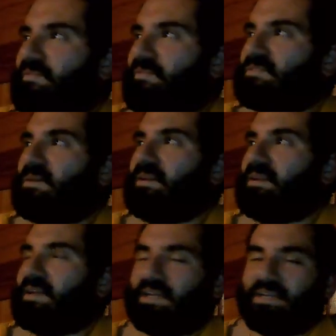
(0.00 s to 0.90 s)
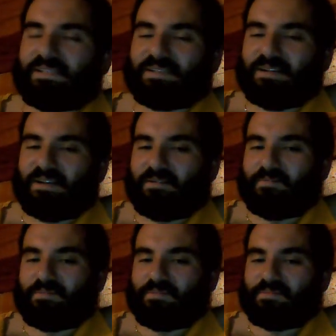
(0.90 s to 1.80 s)
first one is
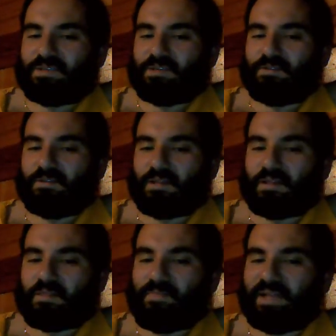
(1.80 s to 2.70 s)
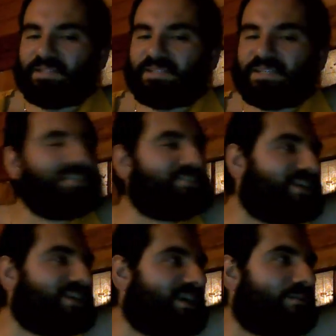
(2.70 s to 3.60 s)
to the Man City
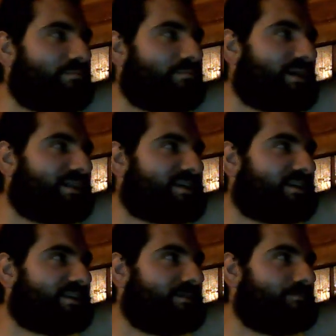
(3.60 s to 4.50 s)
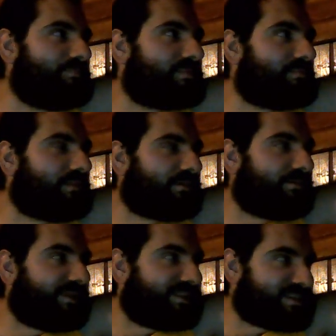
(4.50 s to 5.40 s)
chant about
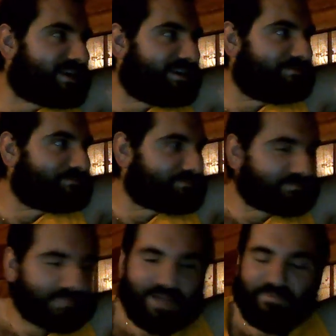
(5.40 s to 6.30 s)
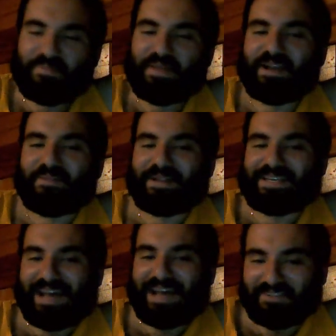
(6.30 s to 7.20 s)
Mario Balotelli, and we made it
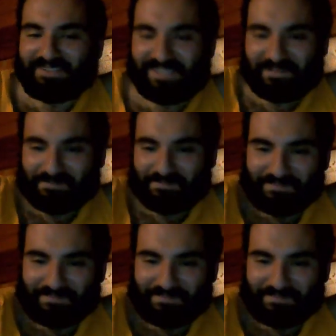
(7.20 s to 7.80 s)
about Davos.